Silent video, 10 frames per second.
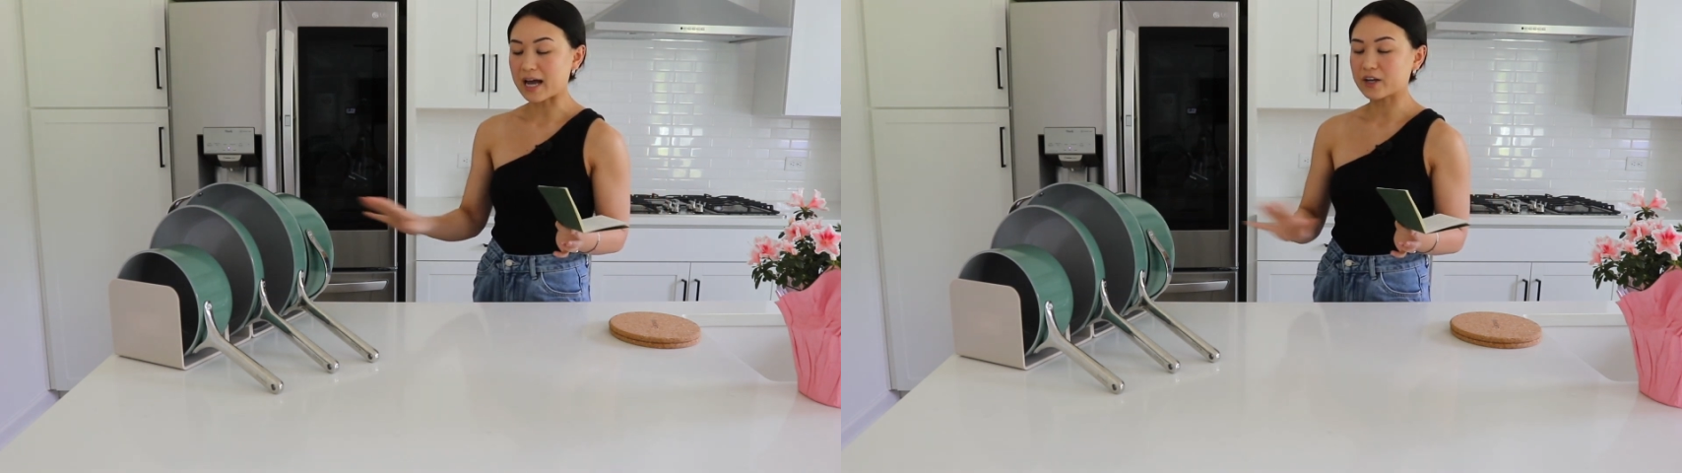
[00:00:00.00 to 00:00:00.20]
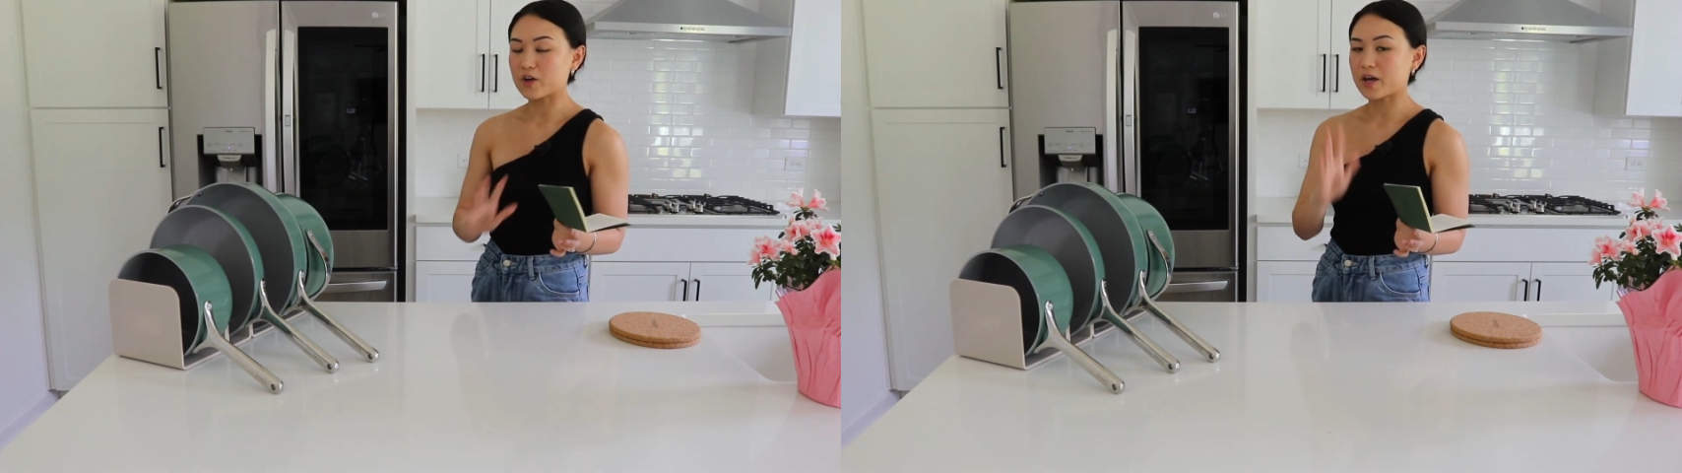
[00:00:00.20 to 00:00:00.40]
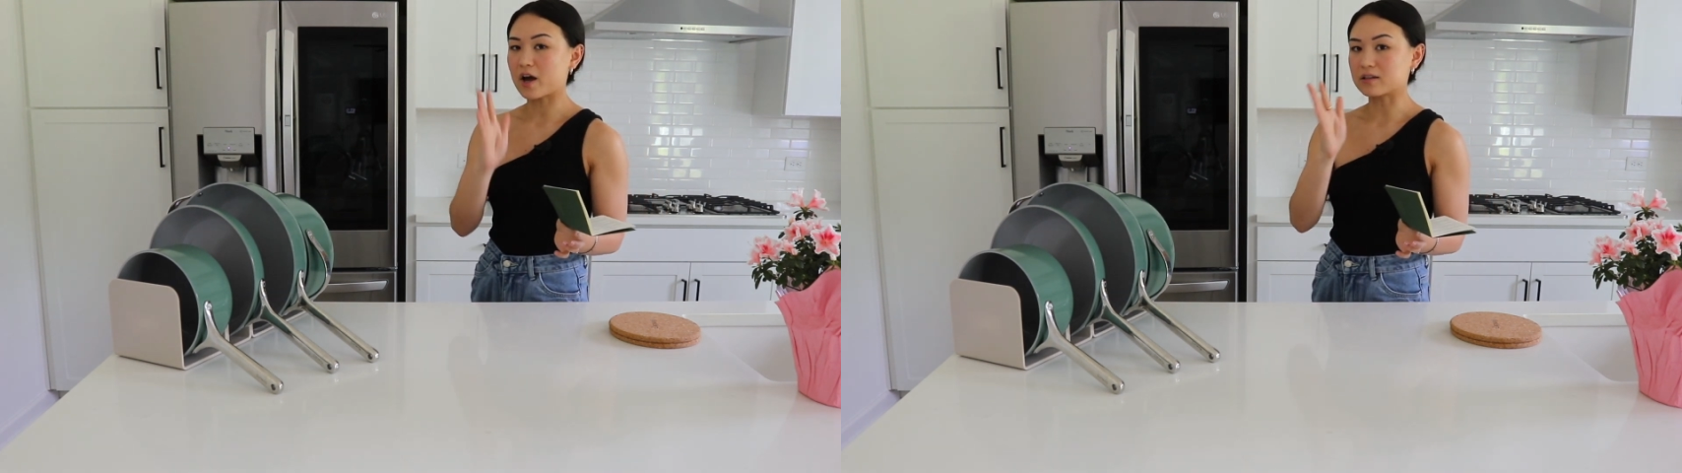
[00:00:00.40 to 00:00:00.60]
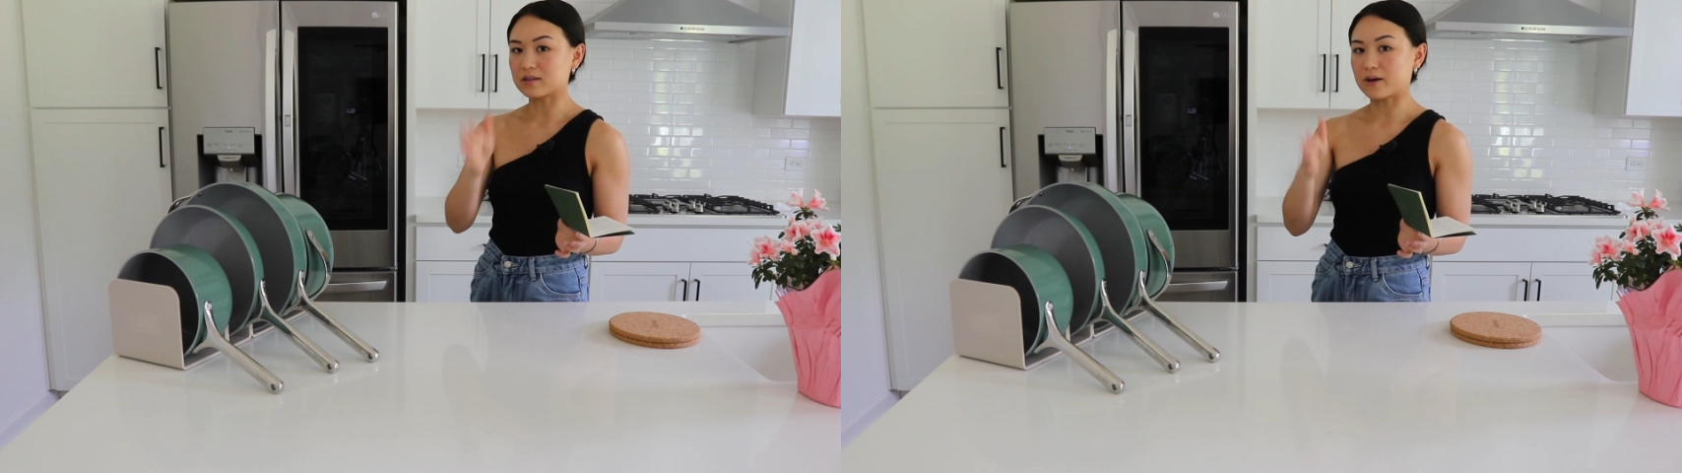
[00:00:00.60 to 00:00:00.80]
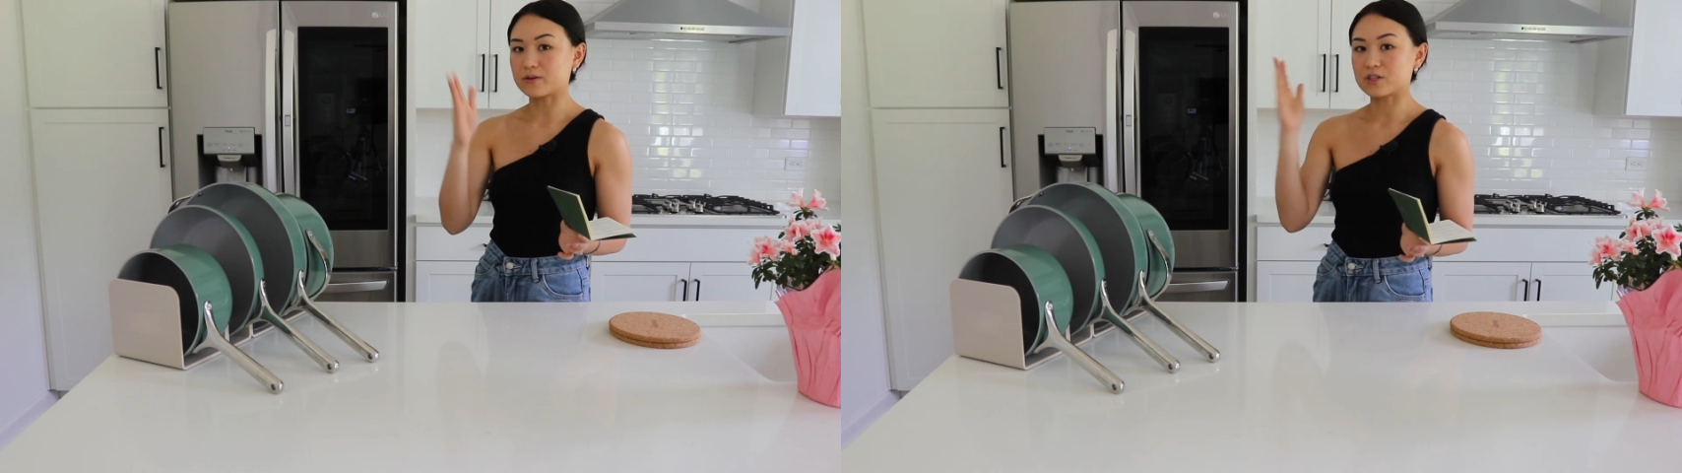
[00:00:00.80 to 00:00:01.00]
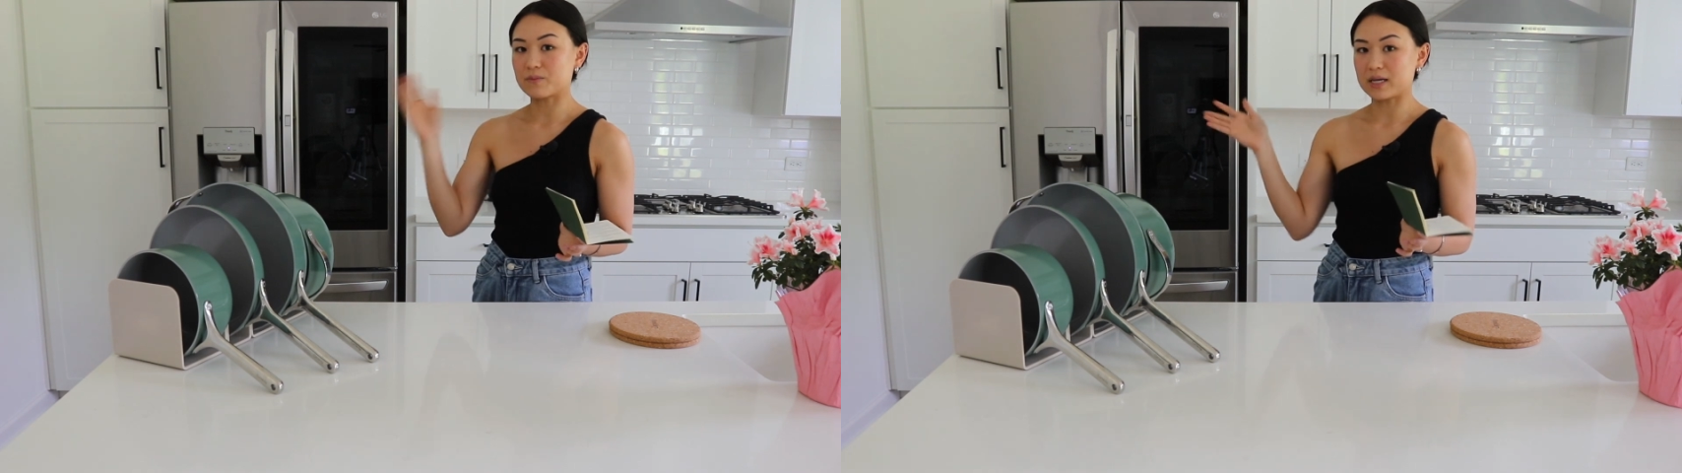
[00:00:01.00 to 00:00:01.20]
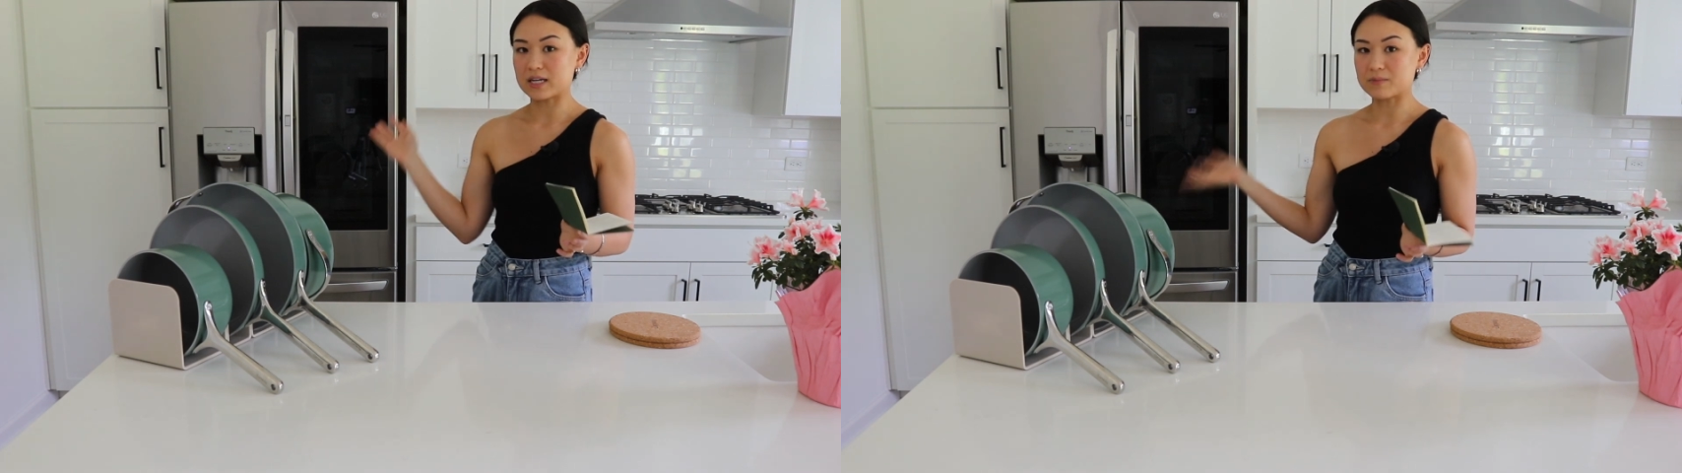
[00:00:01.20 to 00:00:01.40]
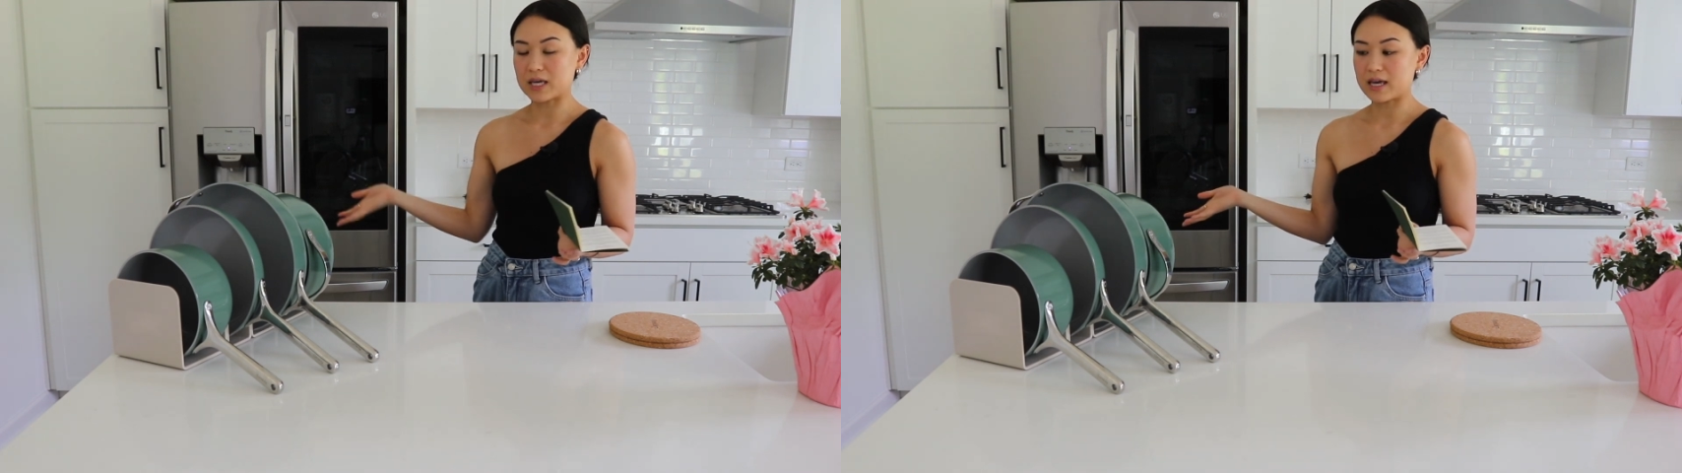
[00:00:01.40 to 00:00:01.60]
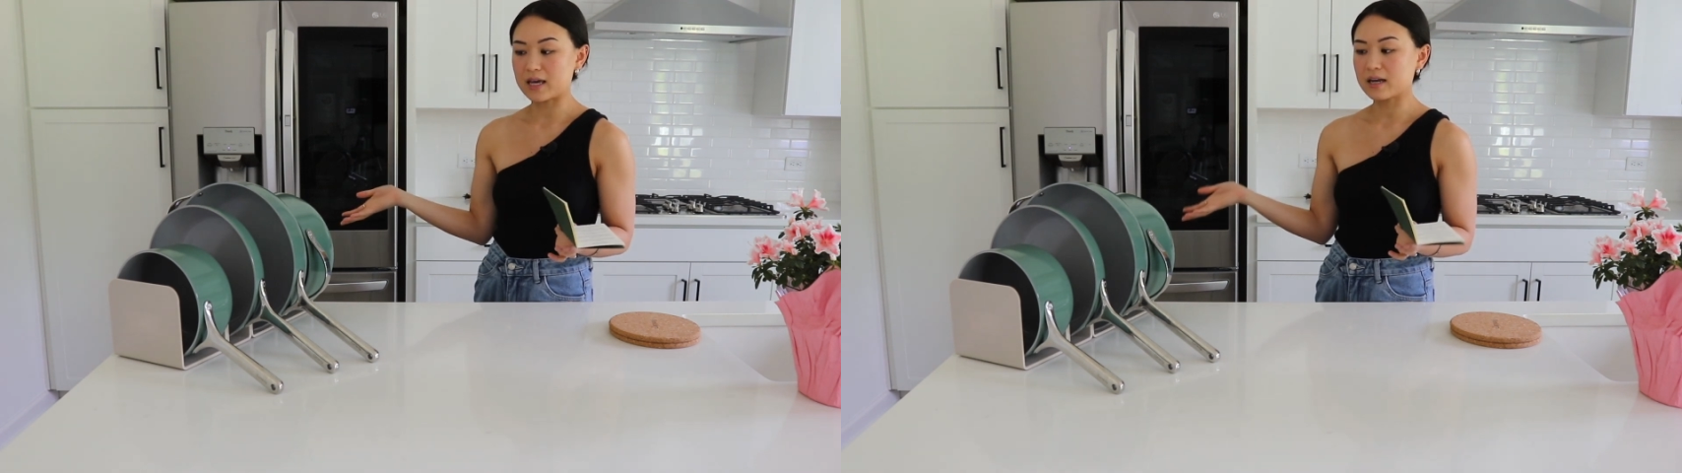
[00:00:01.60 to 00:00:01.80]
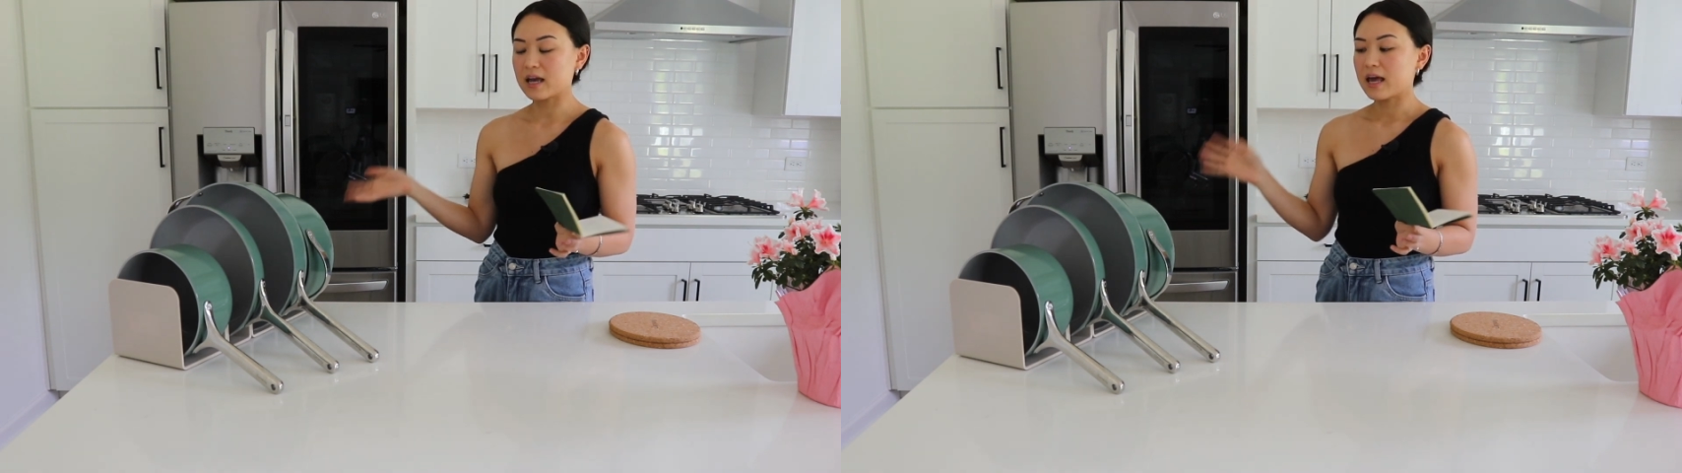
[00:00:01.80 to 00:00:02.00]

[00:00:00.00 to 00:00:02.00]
I cook it on low to medium heat.